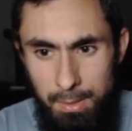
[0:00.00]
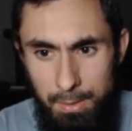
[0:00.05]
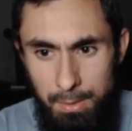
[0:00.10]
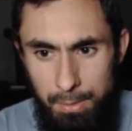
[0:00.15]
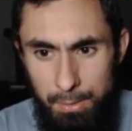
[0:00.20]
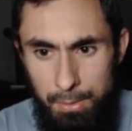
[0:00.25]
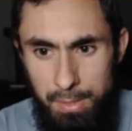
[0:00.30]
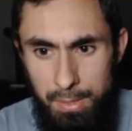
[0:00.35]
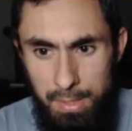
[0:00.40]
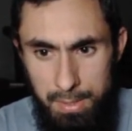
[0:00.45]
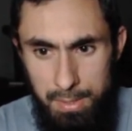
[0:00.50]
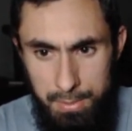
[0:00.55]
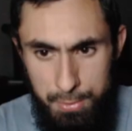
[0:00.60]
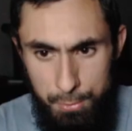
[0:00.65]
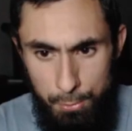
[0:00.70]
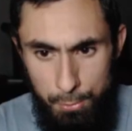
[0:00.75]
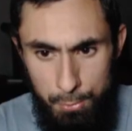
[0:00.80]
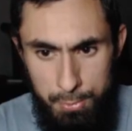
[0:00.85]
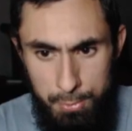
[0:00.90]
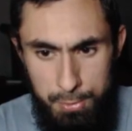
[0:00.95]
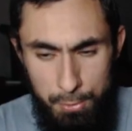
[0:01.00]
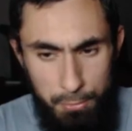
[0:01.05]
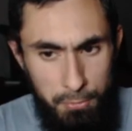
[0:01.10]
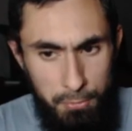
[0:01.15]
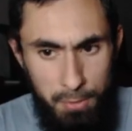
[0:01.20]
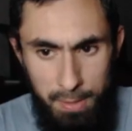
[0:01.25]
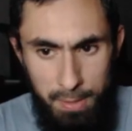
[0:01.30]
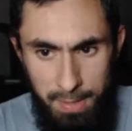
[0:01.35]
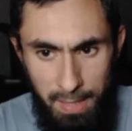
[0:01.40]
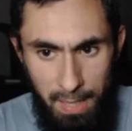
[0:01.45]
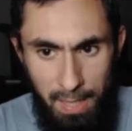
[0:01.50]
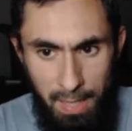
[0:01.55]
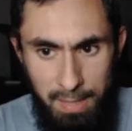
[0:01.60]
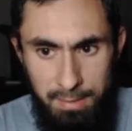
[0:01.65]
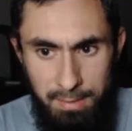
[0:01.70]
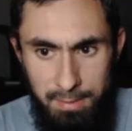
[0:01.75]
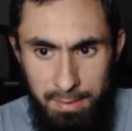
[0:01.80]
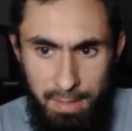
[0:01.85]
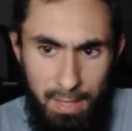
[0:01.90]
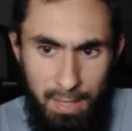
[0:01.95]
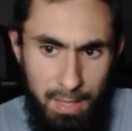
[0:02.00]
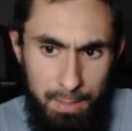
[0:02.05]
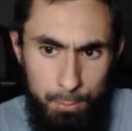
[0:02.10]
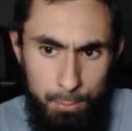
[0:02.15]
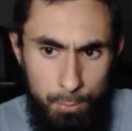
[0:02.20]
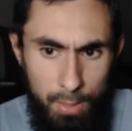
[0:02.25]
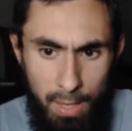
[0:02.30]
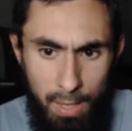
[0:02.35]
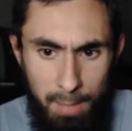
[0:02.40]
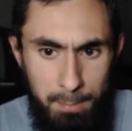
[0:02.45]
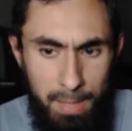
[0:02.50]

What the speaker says: Okay, so far, yeah, I think I'm